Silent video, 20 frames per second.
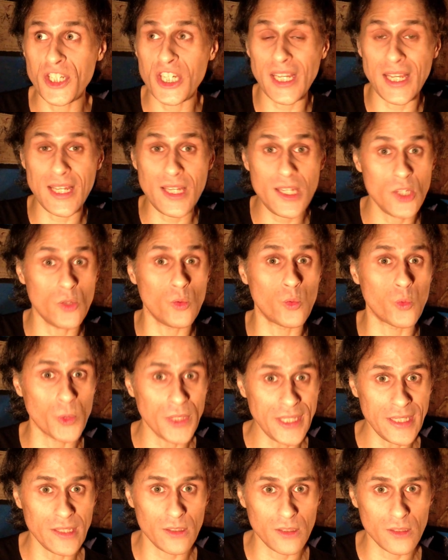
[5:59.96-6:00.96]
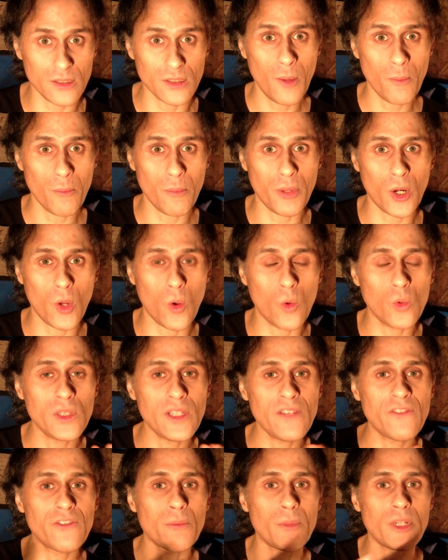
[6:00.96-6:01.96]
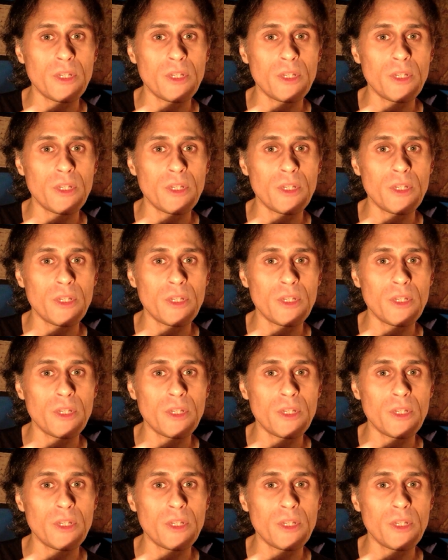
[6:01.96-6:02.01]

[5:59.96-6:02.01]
is real, but only from a